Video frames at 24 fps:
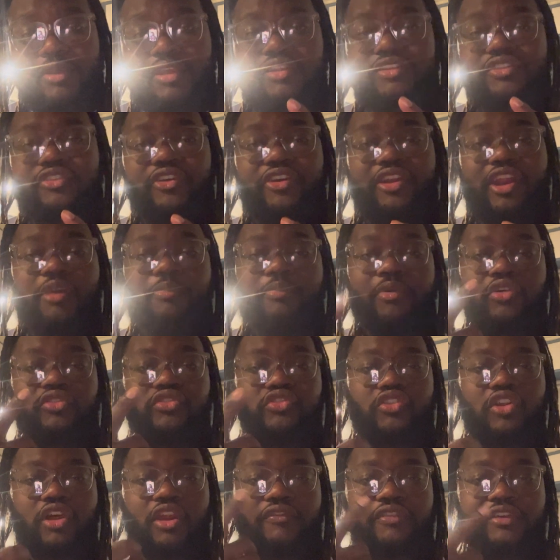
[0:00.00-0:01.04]
and turn that
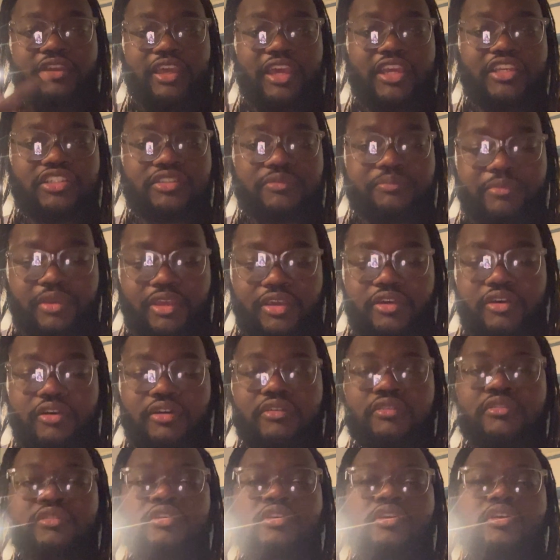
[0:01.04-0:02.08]
post notification bell
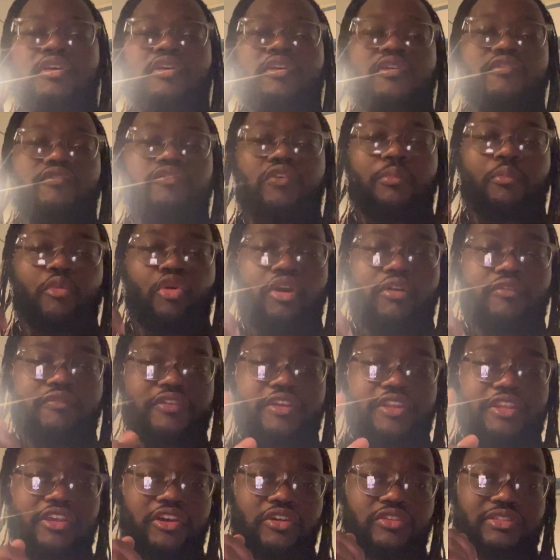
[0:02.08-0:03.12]
for more
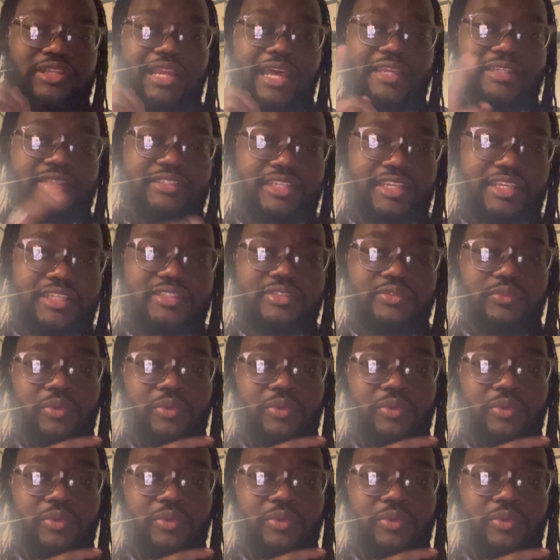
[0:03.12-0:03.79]
videos like this.